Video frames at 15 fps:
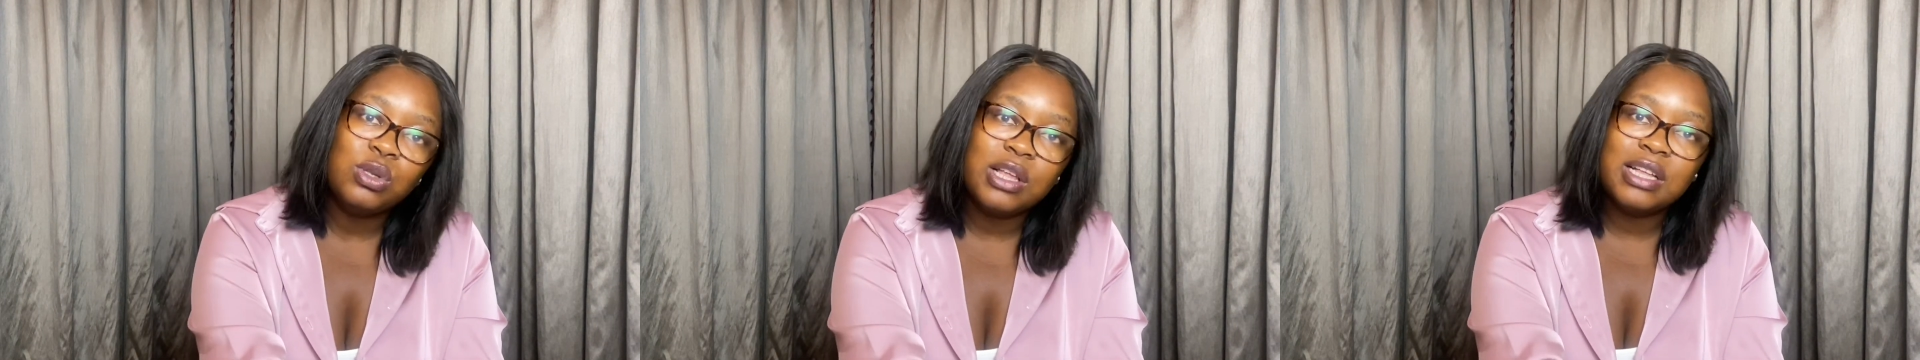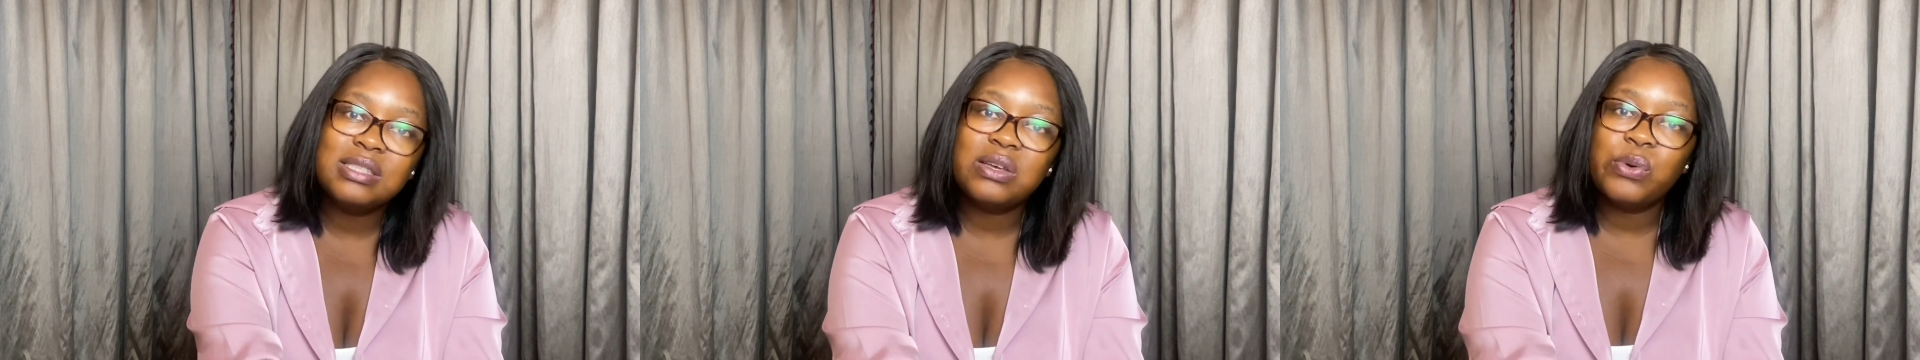
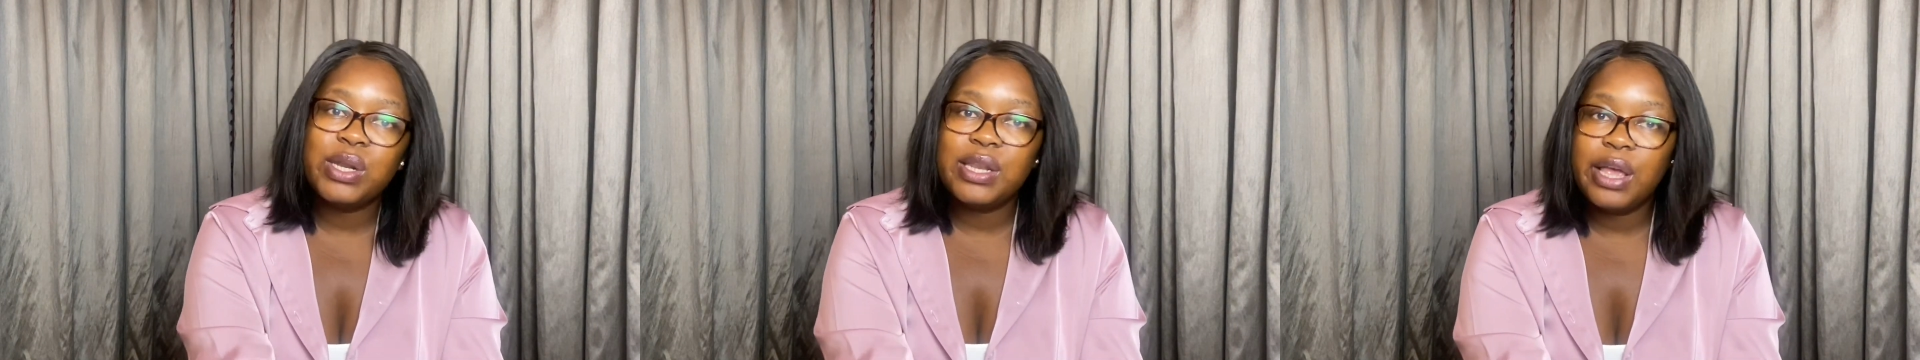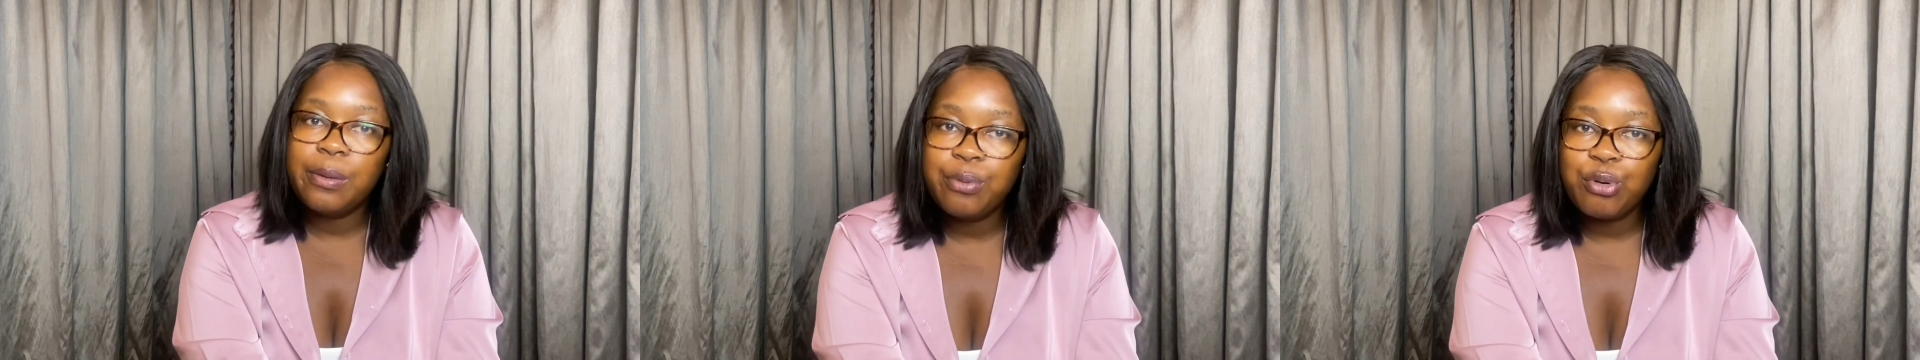it's our
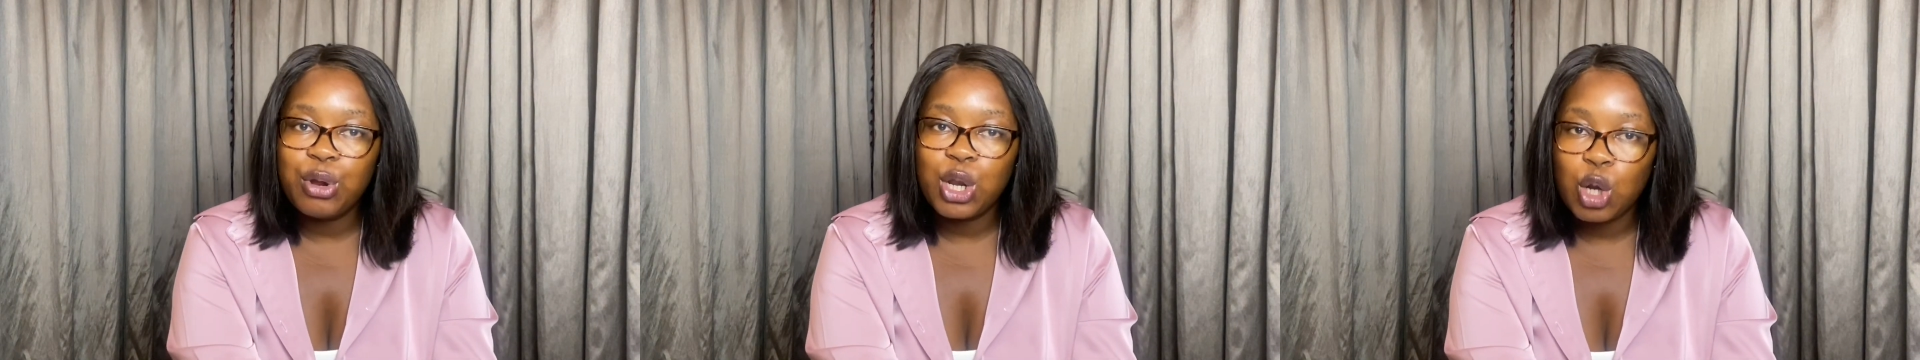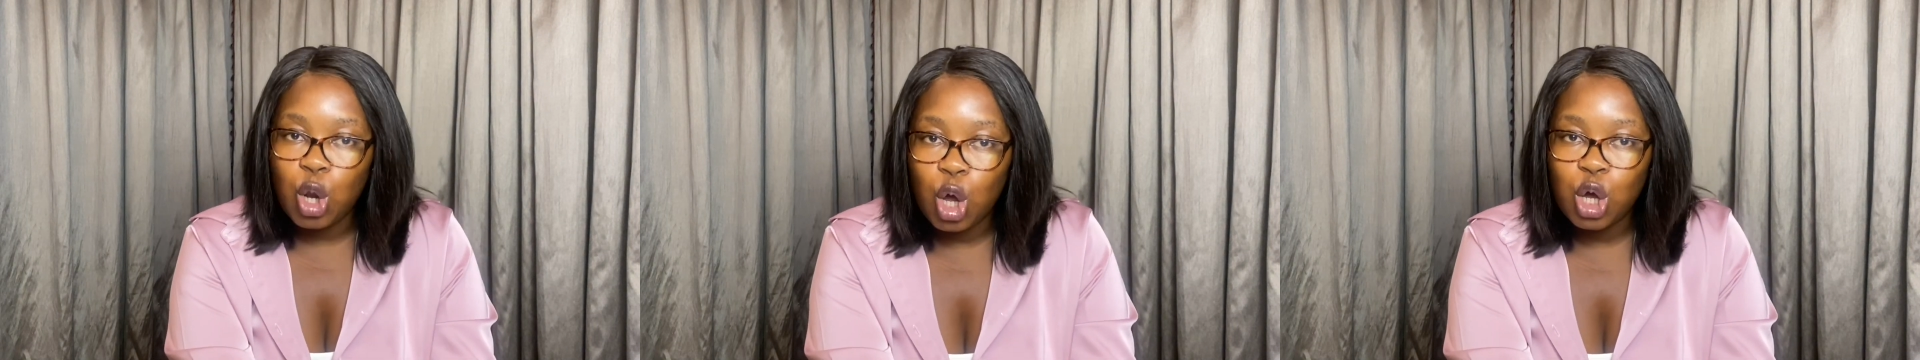
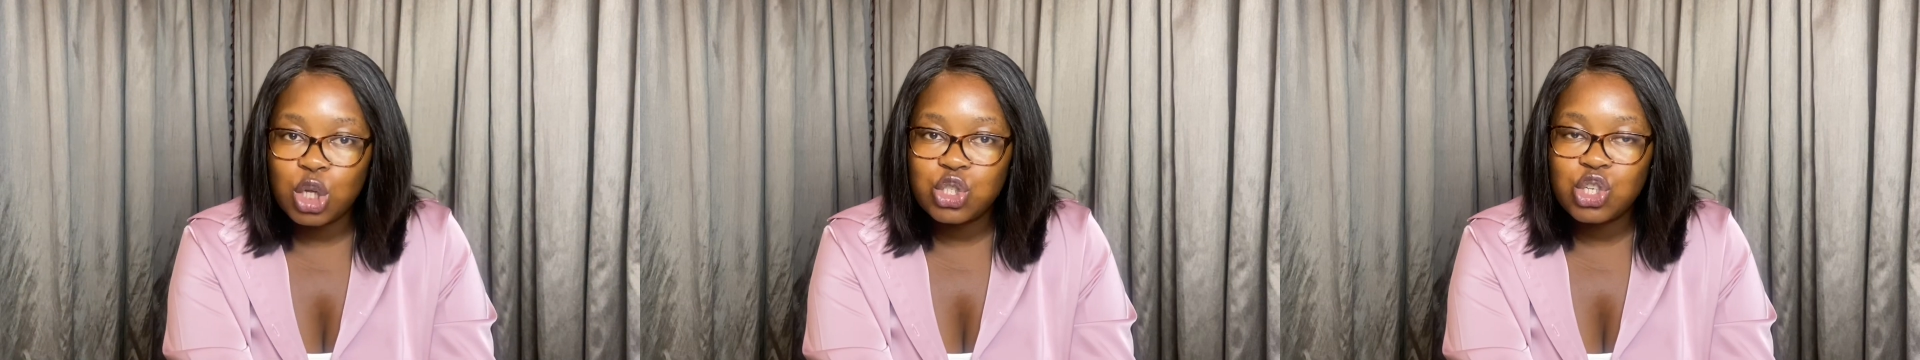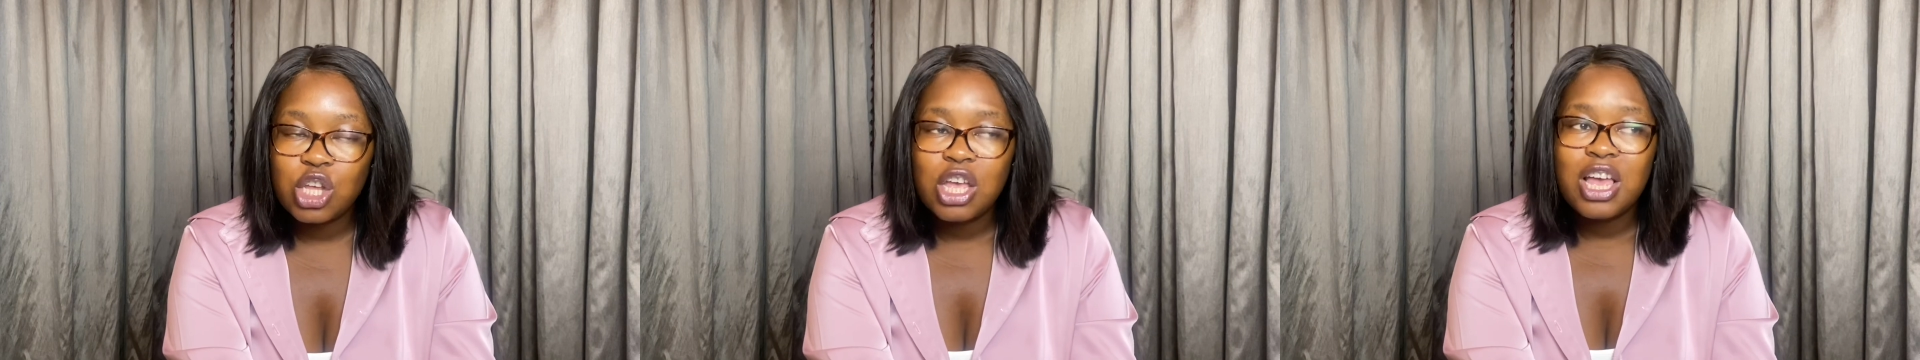neighboring lodge.